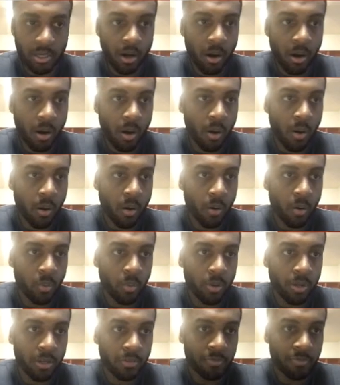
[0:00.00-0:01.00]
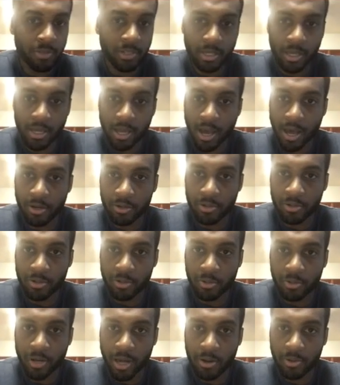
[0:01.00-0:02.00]
I always forget how to
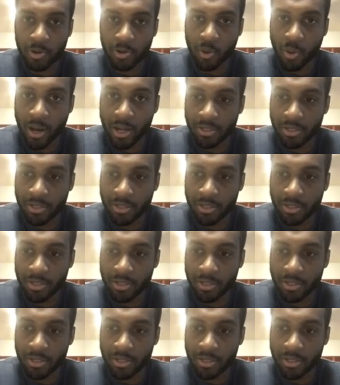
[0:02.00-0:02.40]
do. And I don't know why I